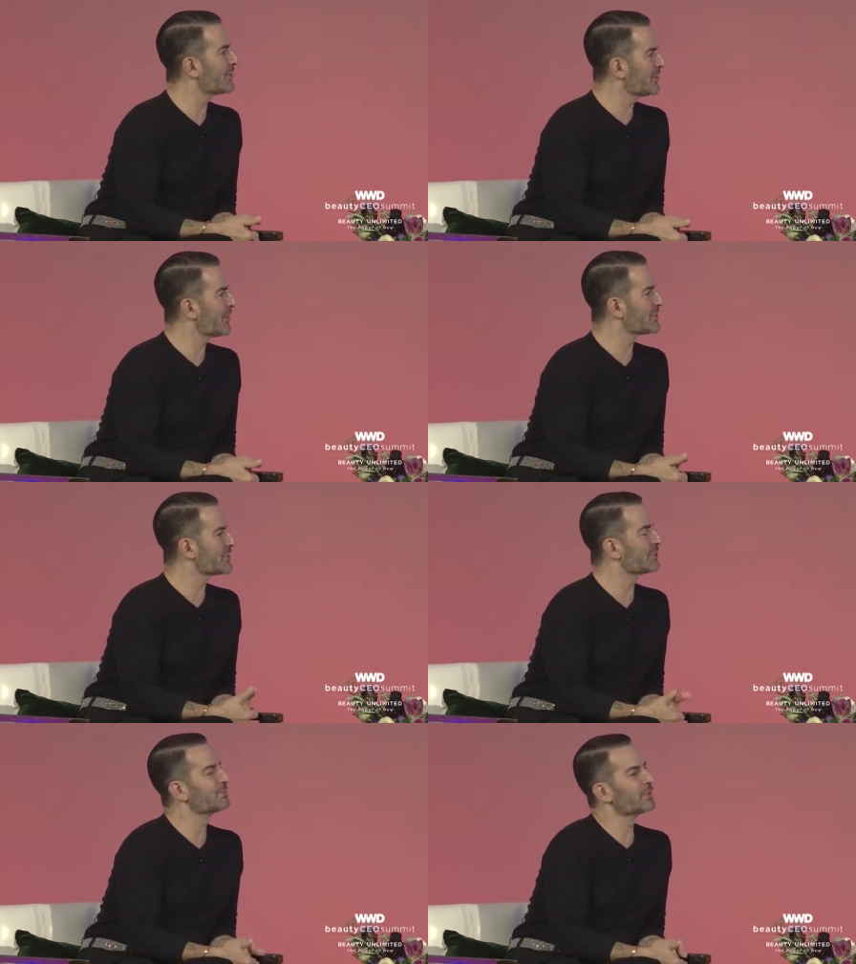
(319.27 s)
you know,
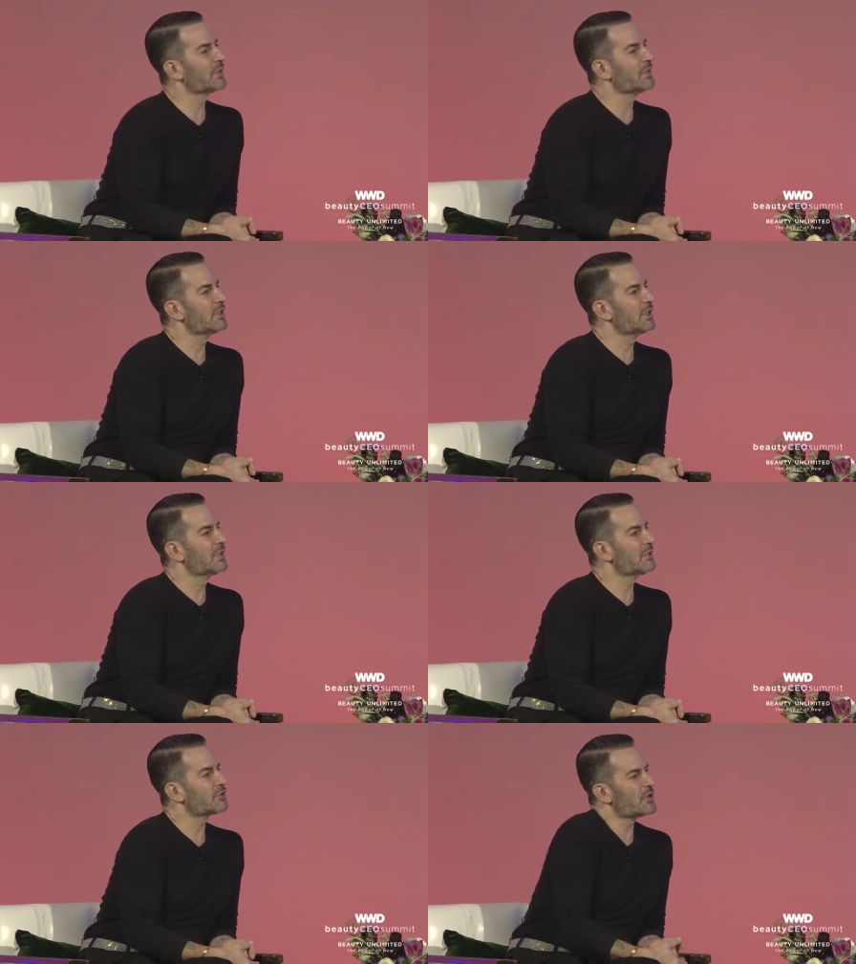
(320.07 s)
mm-hmm. So
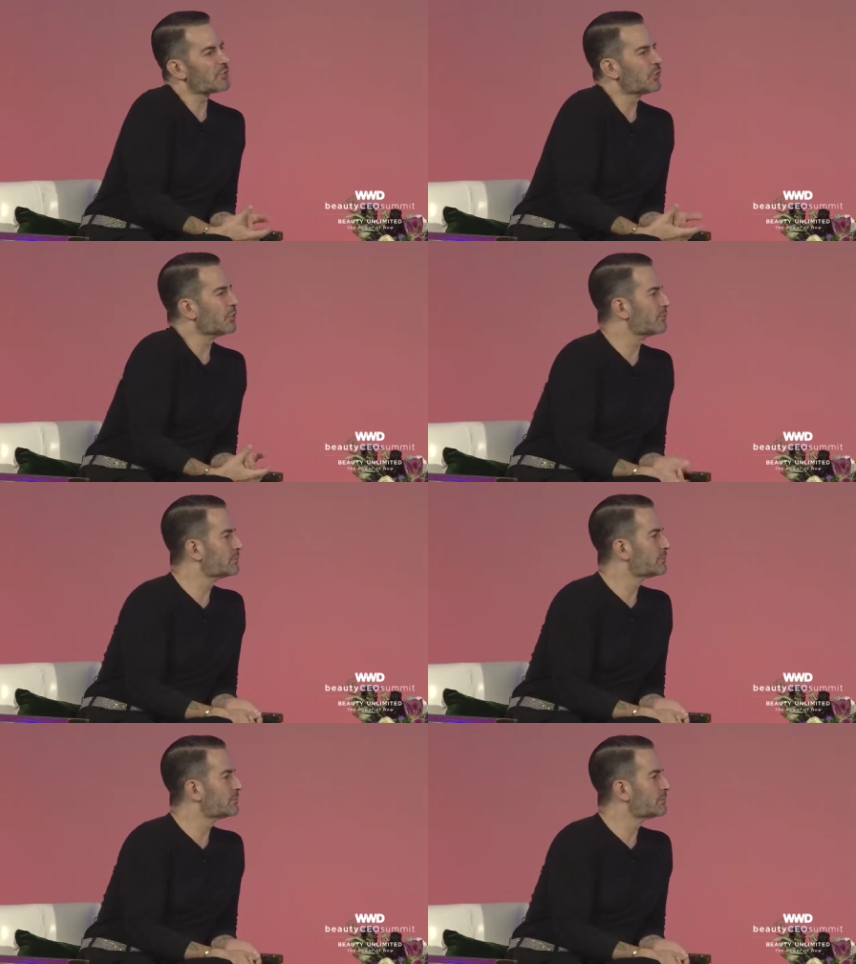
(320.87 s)
there's no rule.